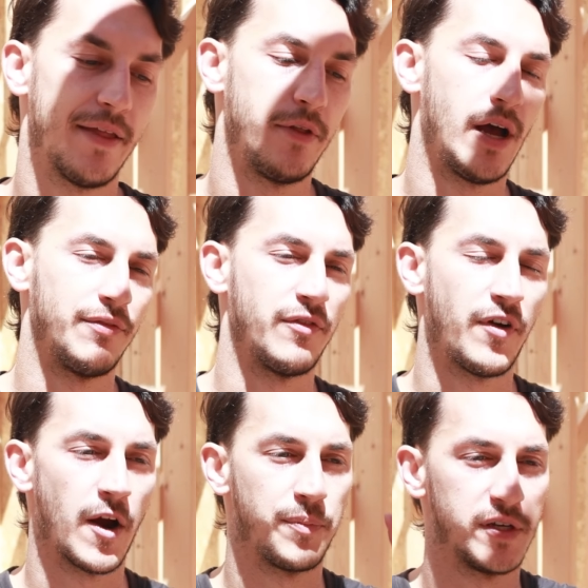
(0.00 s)
and they'll have the
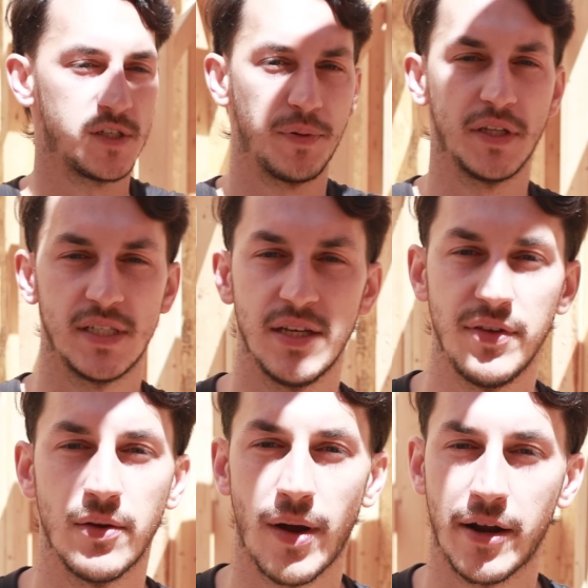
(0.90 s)
fireplace to put the
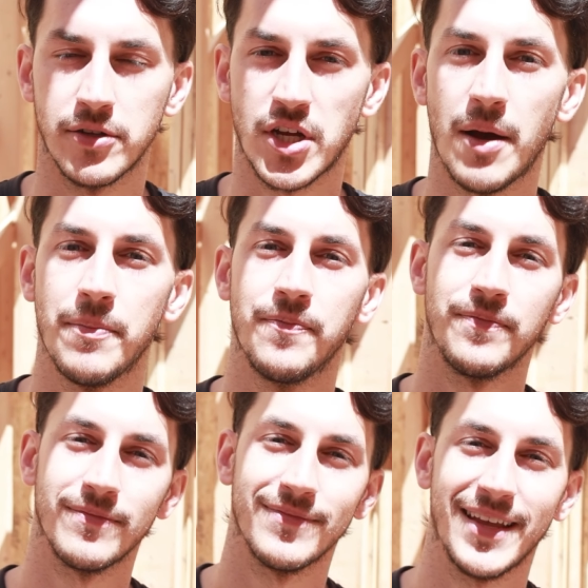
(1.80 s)
TV right on top
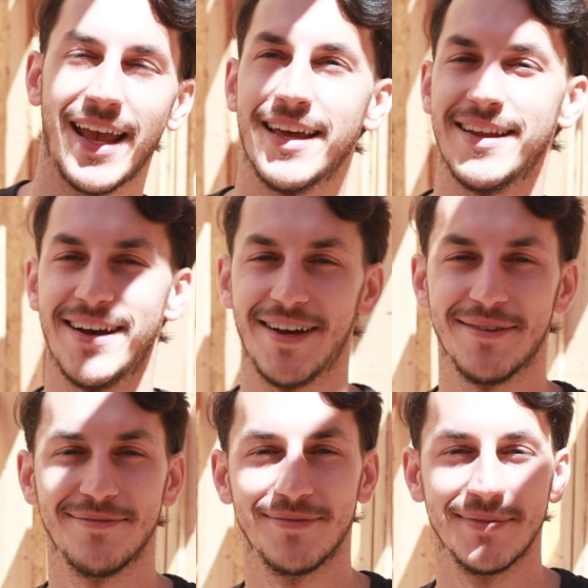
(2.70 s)
and
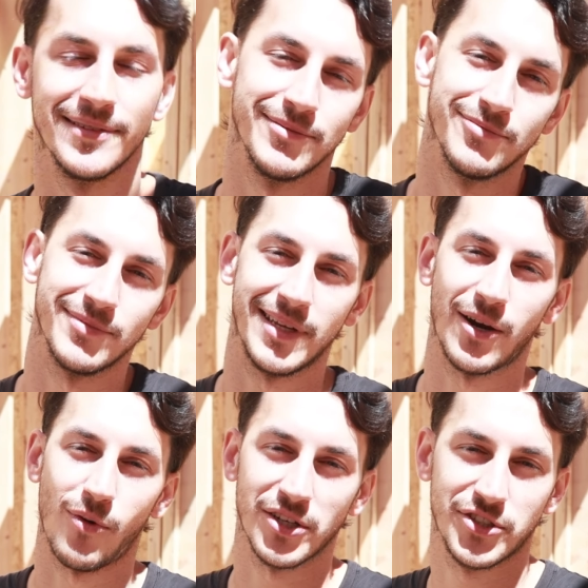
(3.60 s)

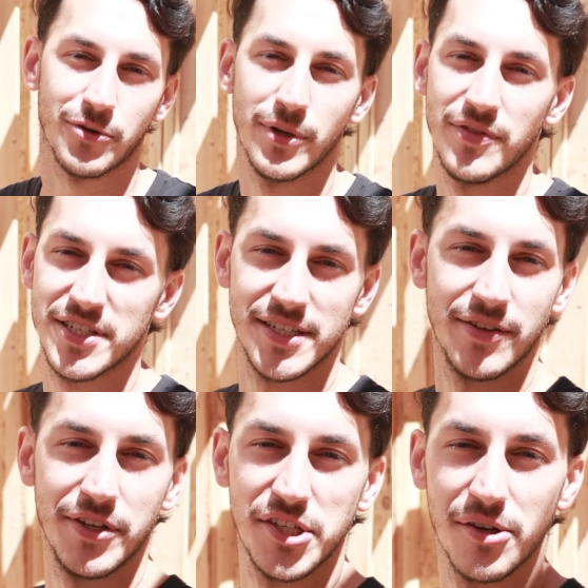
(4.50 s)
get to watch their movies
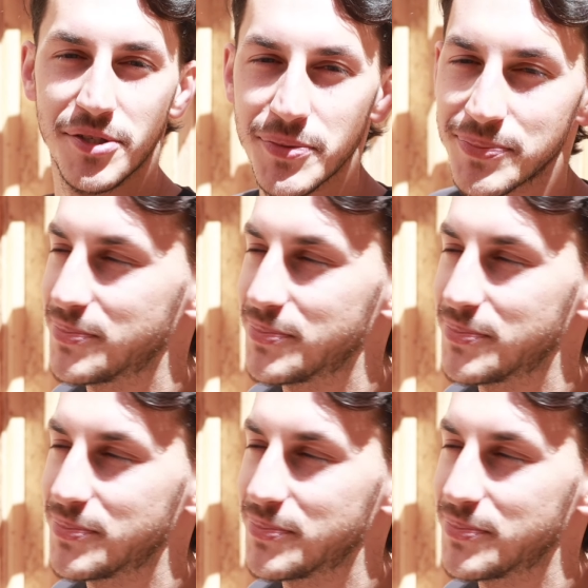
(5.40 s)
and TV shows.